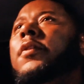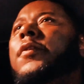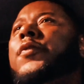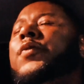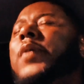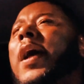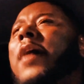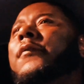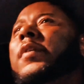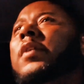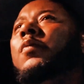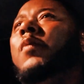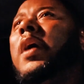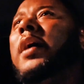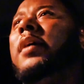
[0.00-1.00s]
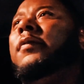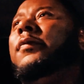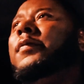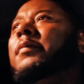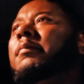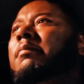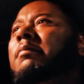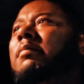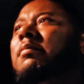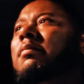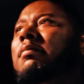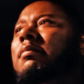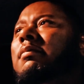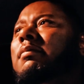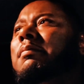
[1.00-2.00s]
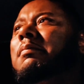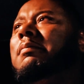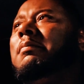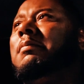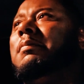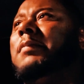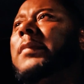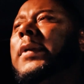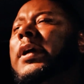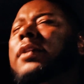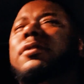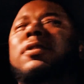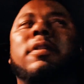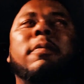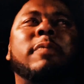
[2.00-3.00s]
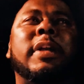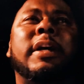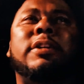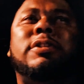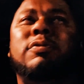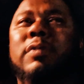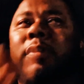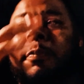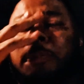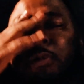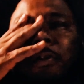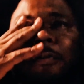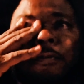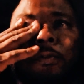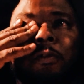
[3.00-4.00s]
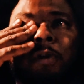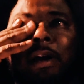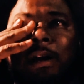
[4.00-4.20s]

to having a wife. He's going to bless you with a beautiful